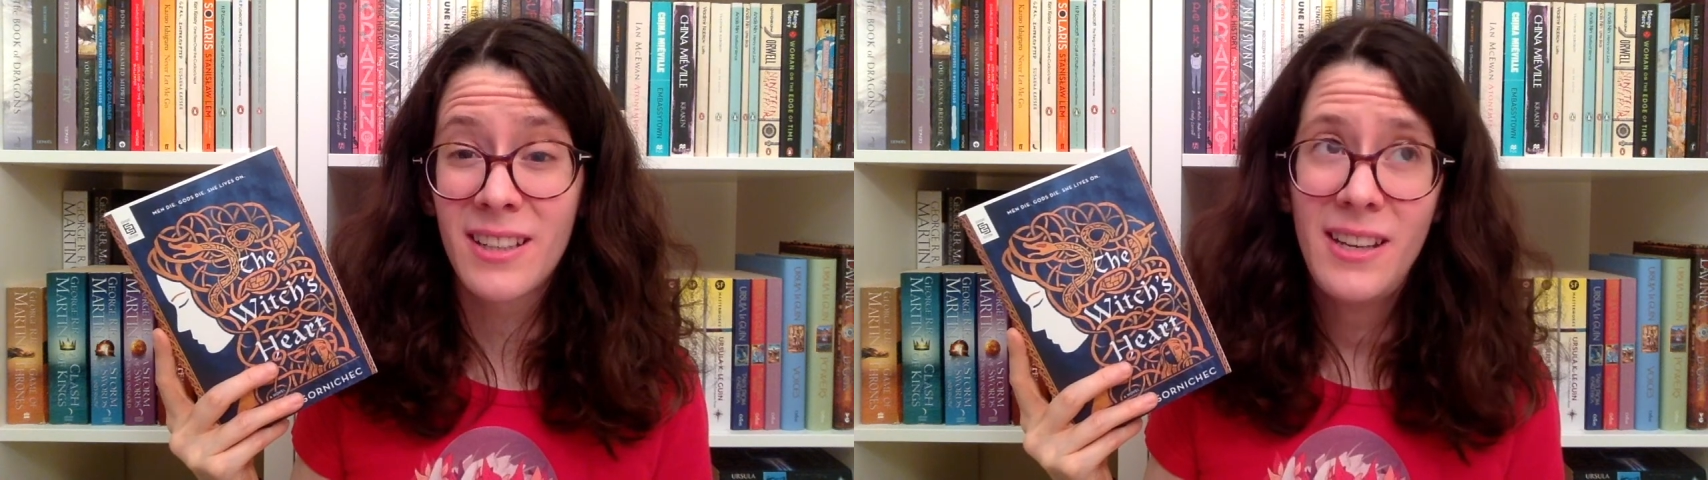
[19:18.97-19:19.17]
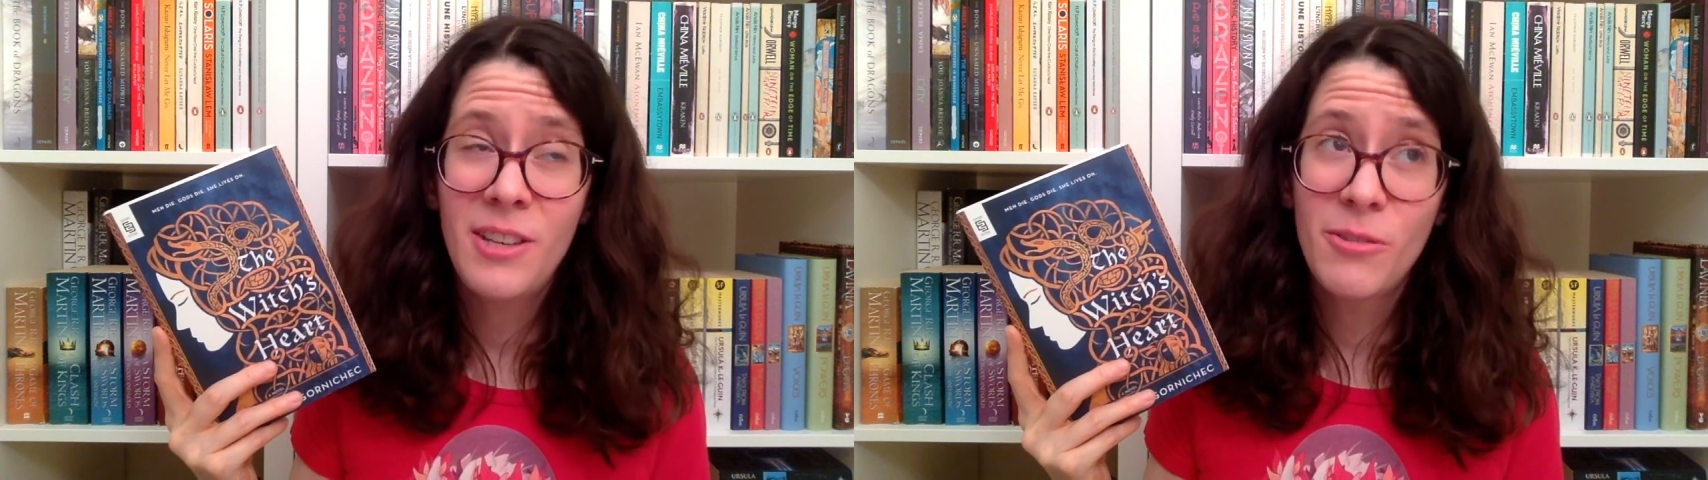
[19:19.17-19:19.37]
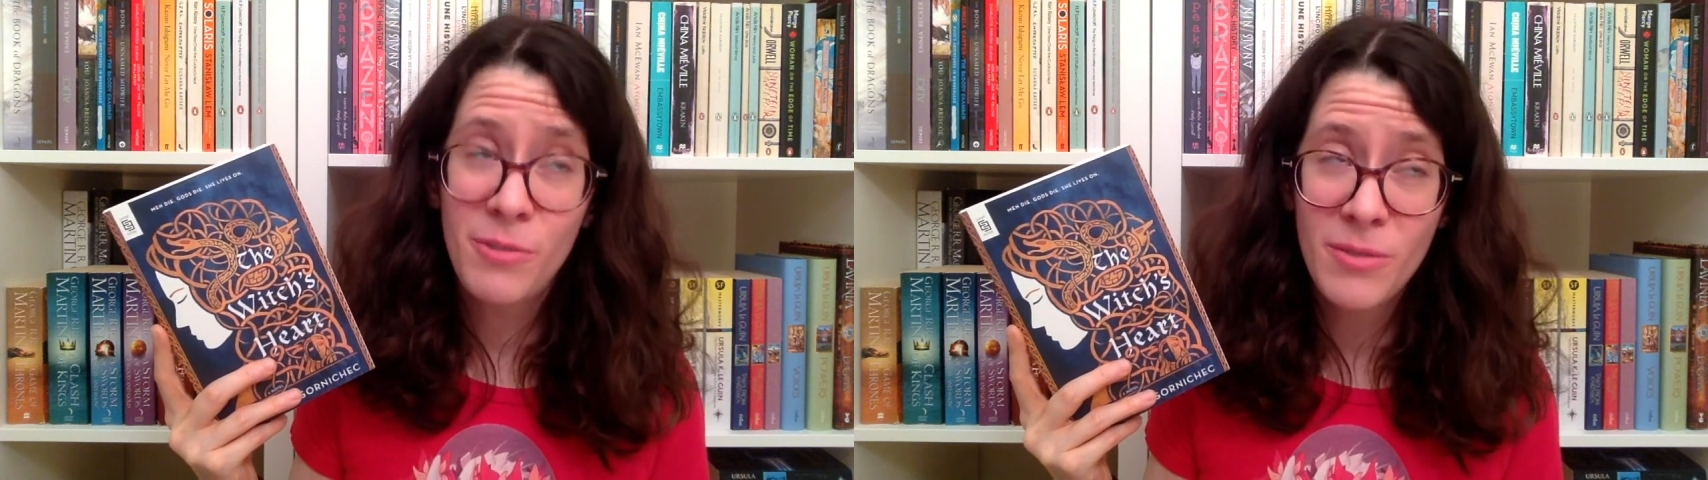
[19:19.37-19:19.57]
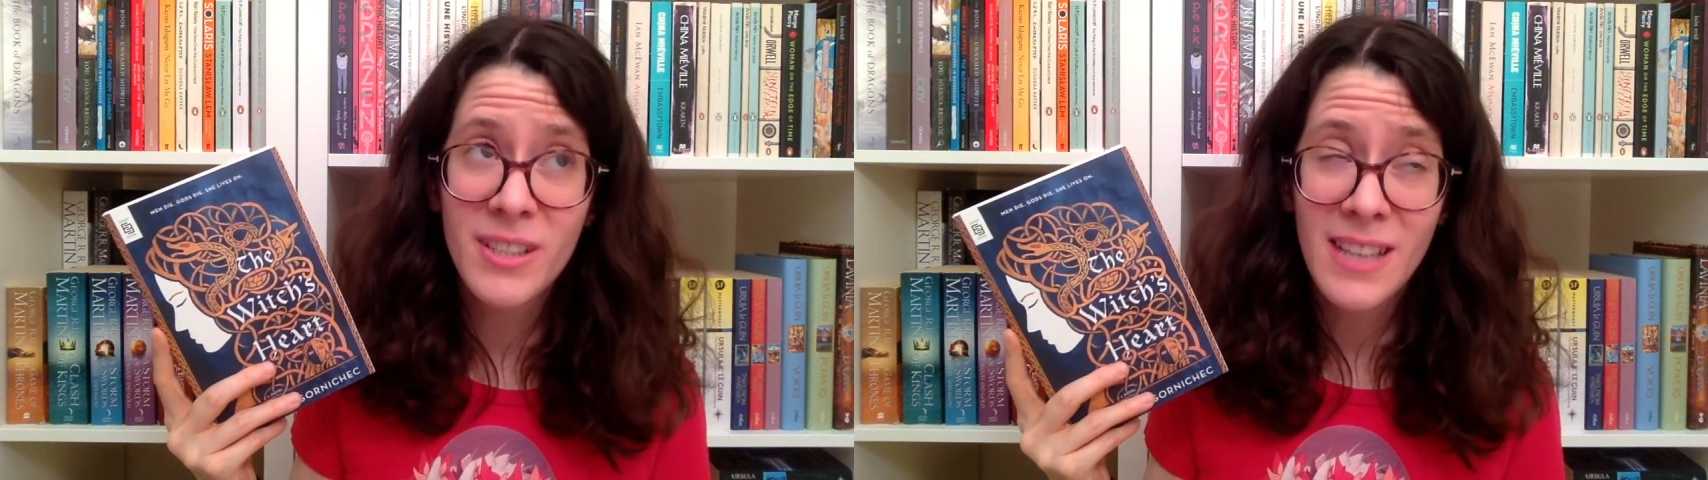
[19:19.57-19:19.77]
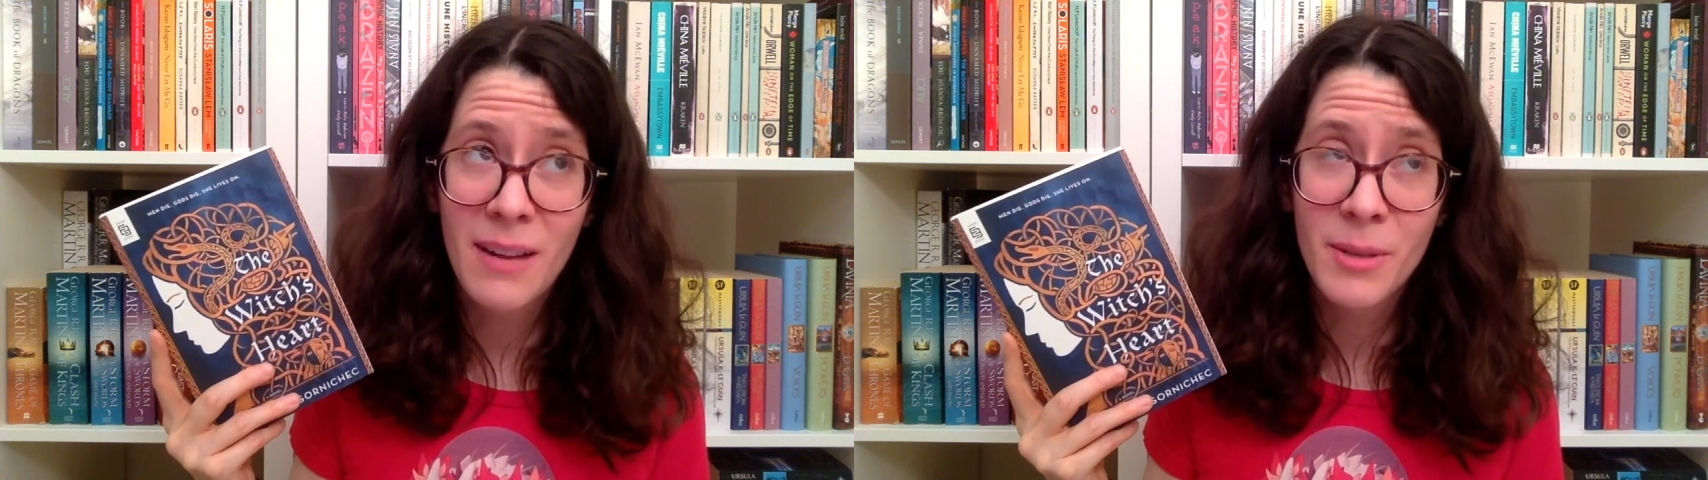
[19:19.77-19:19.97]
in a few of
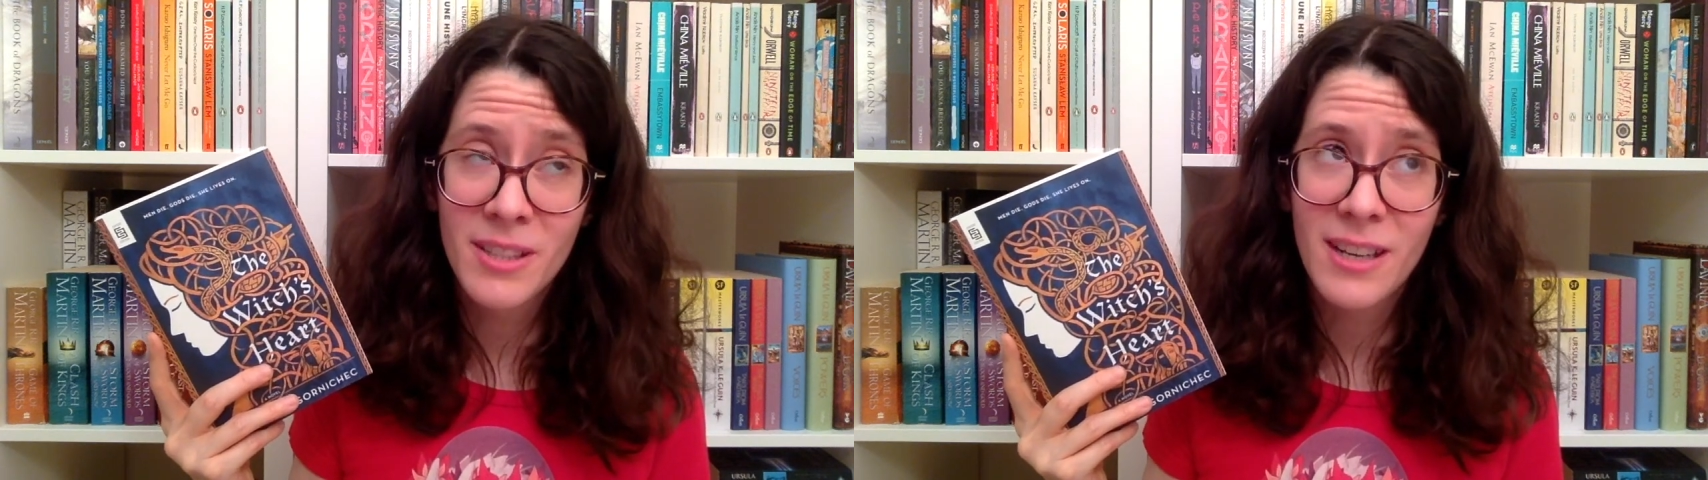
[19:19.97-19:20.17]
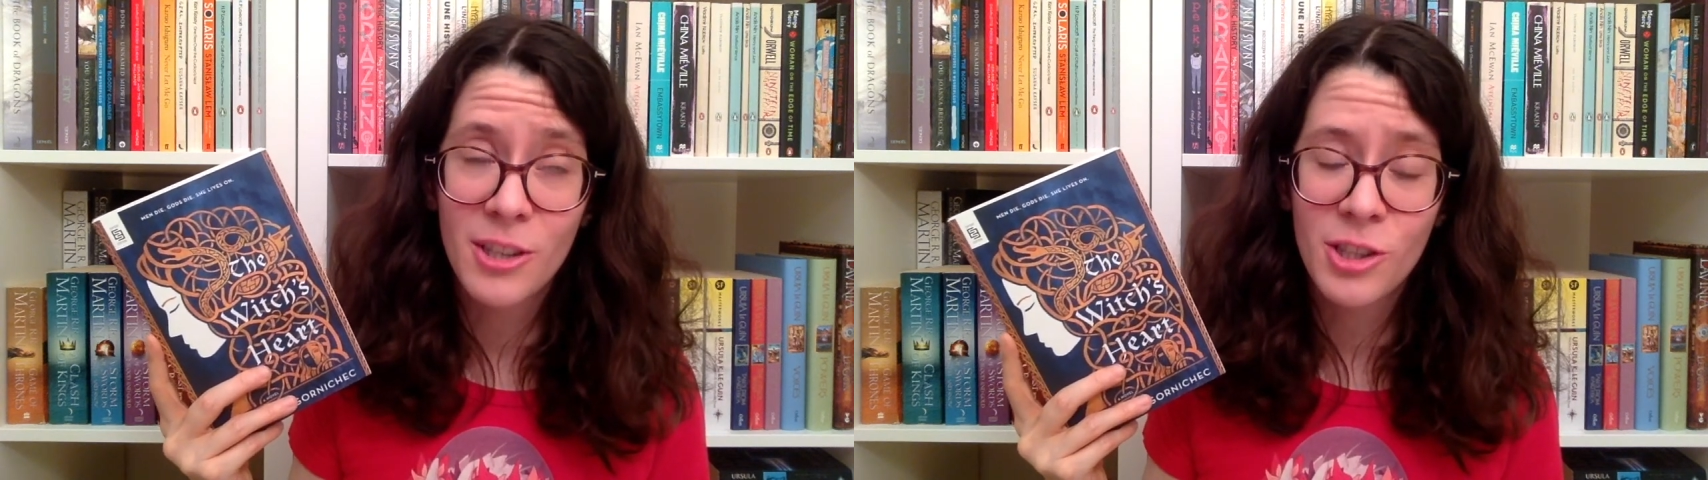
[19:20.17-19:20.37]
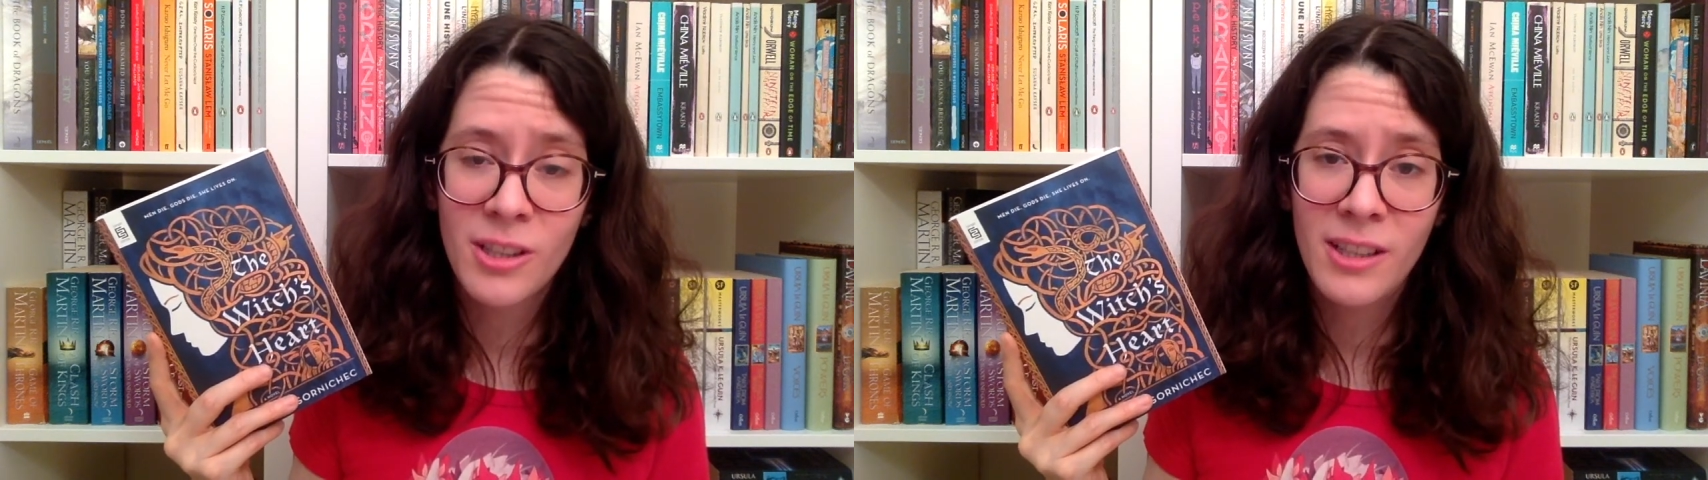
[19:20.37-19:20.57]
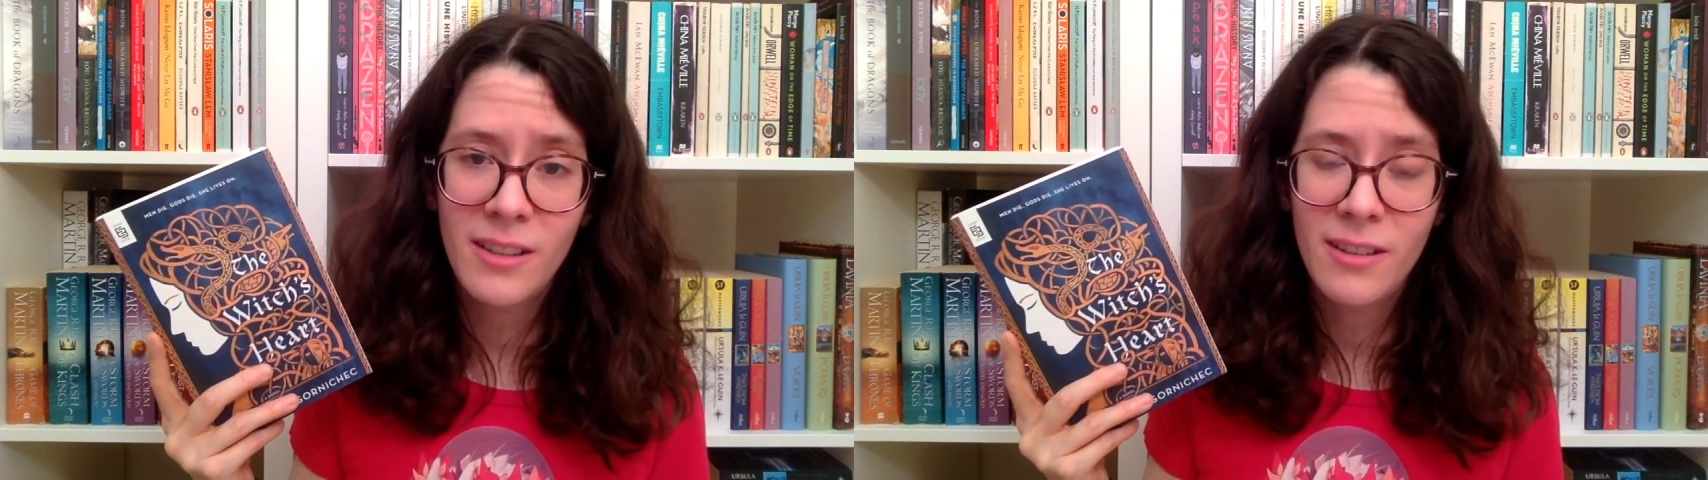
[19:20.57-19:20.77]
its elements, actually.